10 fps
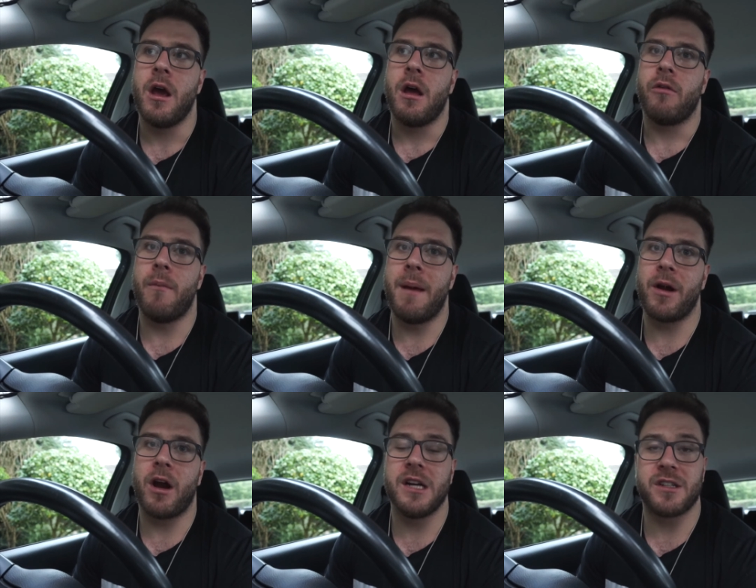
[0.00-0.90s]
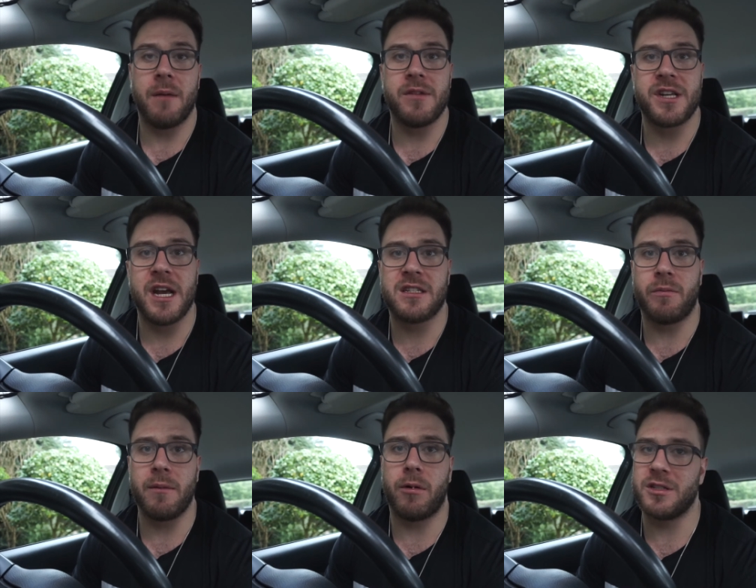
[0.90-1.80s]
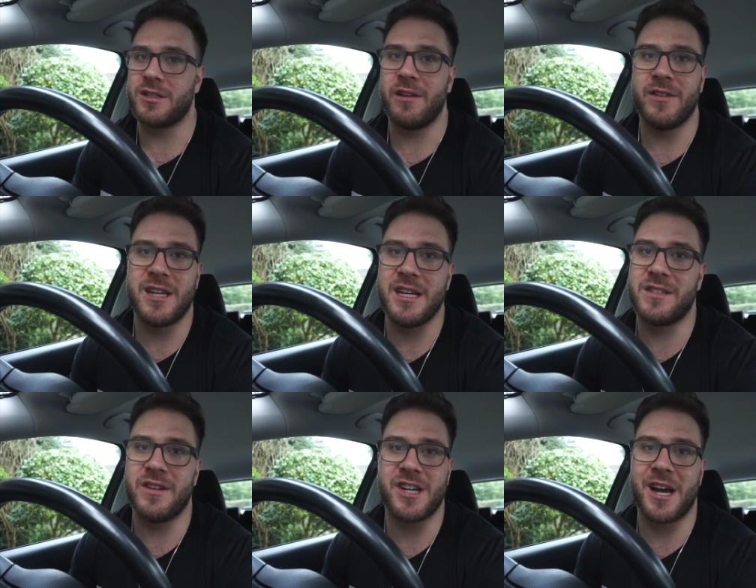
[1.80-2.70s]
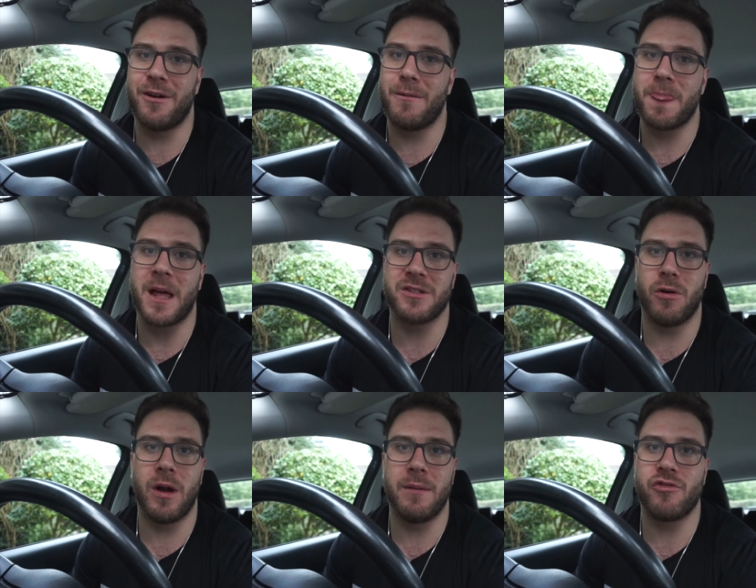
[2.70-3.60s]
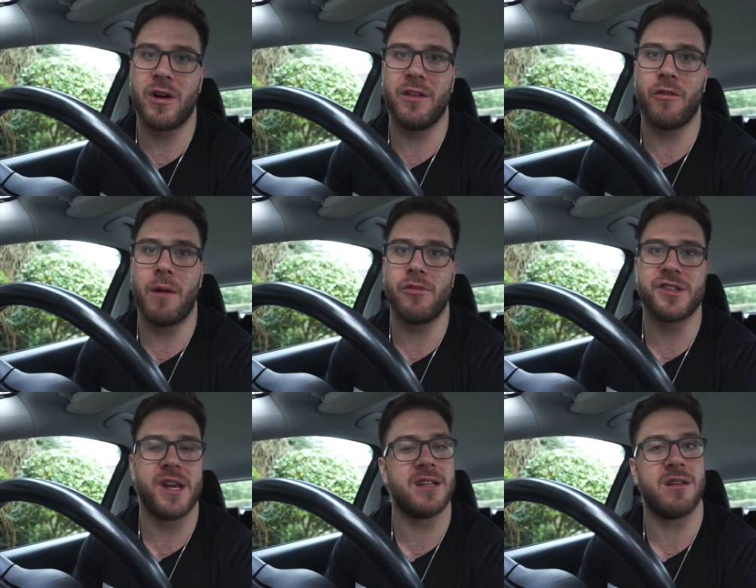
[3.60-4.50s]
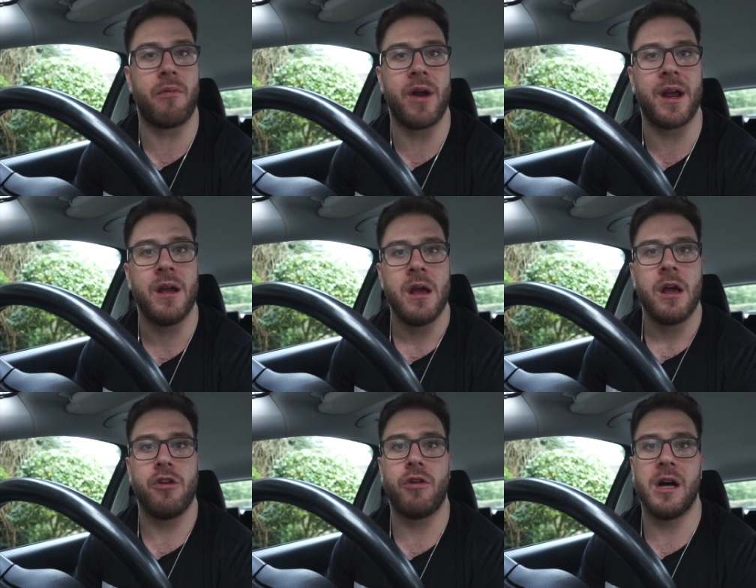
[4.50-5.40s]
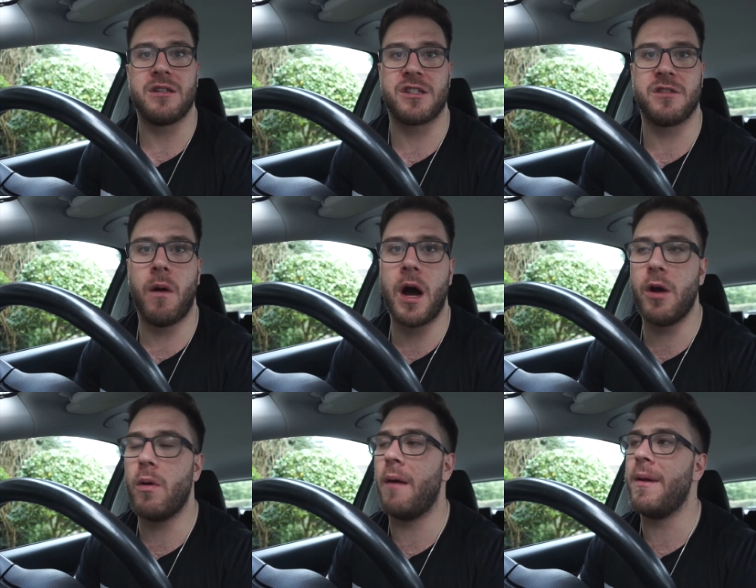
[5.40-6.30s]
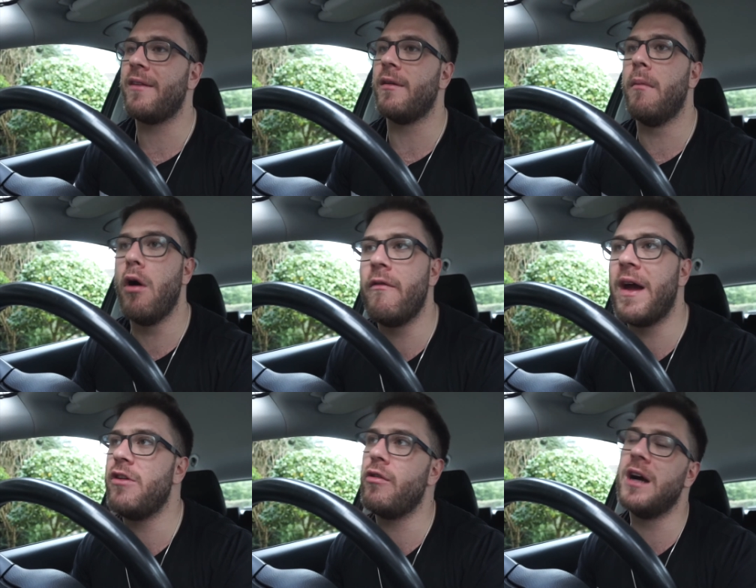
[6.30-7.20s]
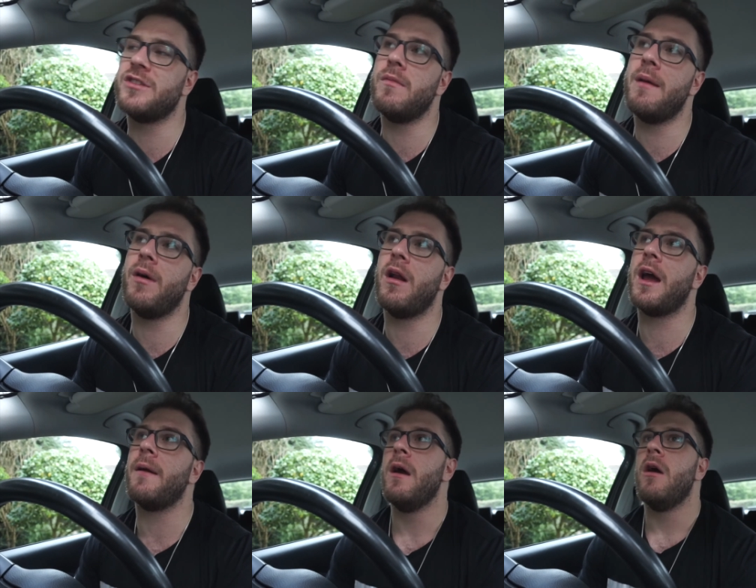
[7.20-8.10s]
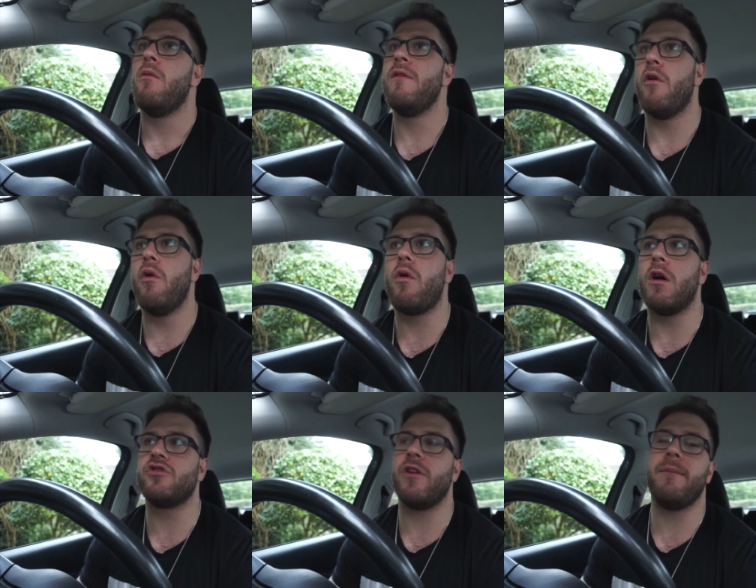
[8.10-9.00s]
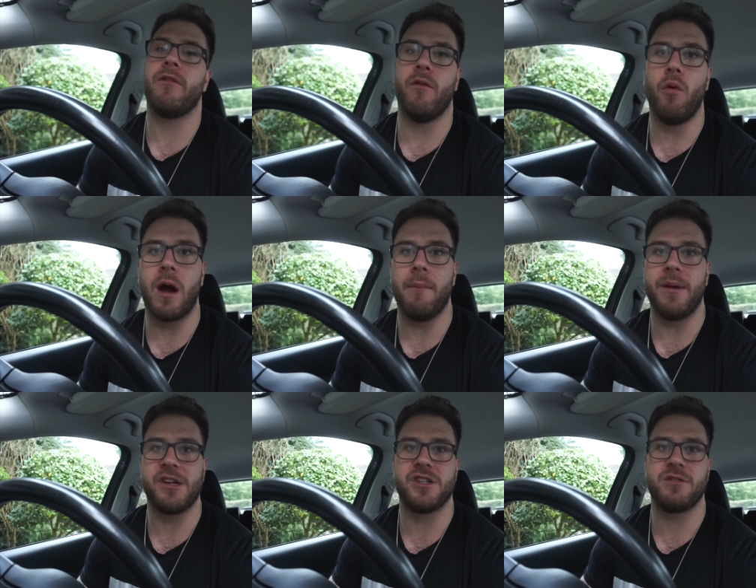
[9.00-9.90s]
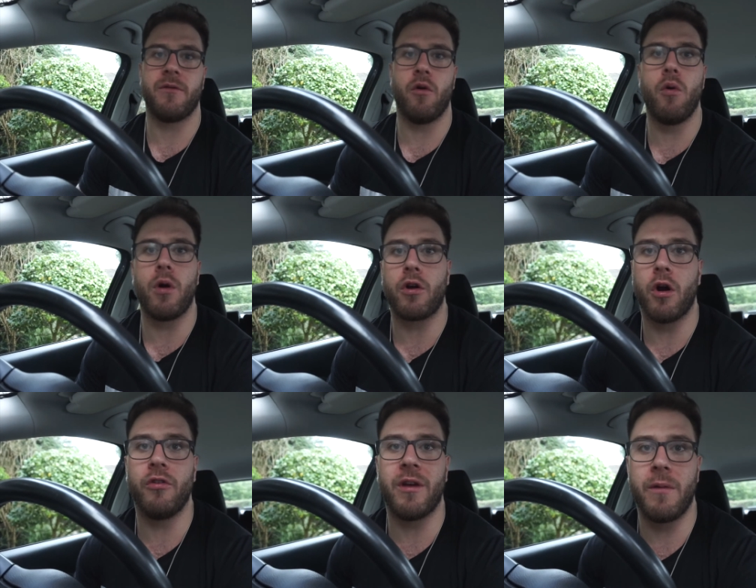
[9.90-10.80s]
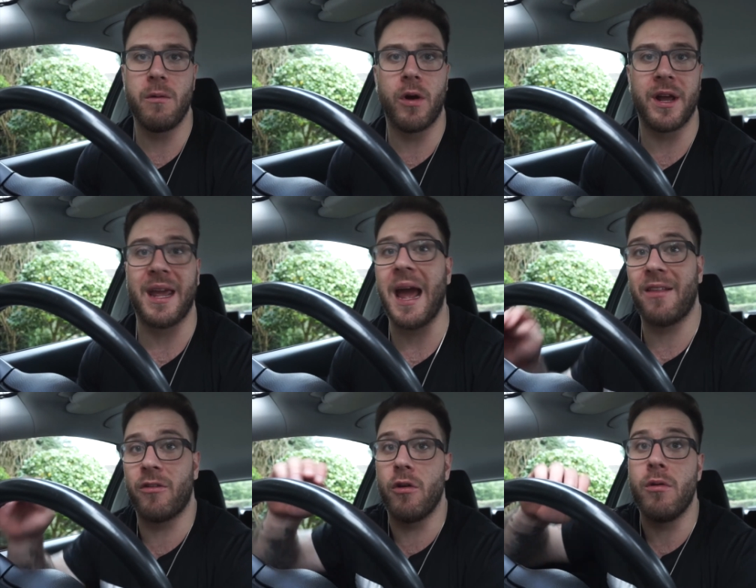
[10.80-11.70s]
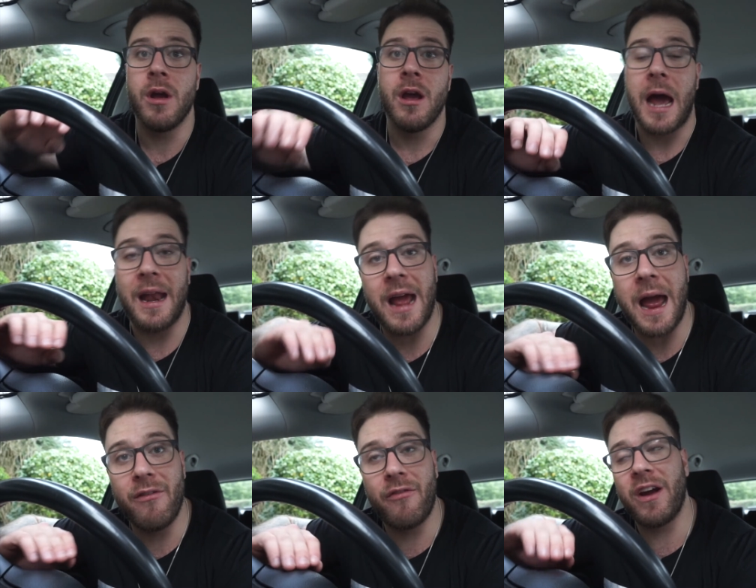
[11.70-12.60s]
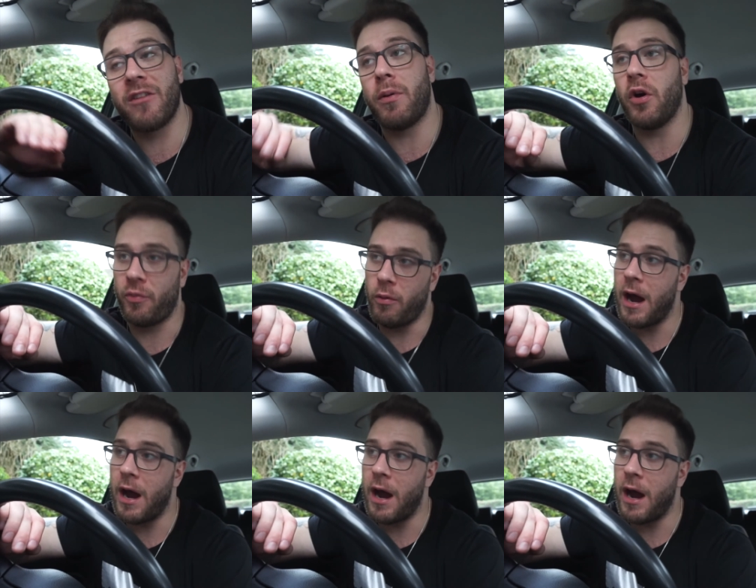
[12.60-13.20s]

Remember, guys, I'm just here to bring positivity to the channel. That's all I'm trying to do. I'm just here to bring you guys a smile. I'm here to motivate you guys. Remember, like, we've all got dreams. We've all got ambitions. We've all got goals that we want to get to. And everything is possible.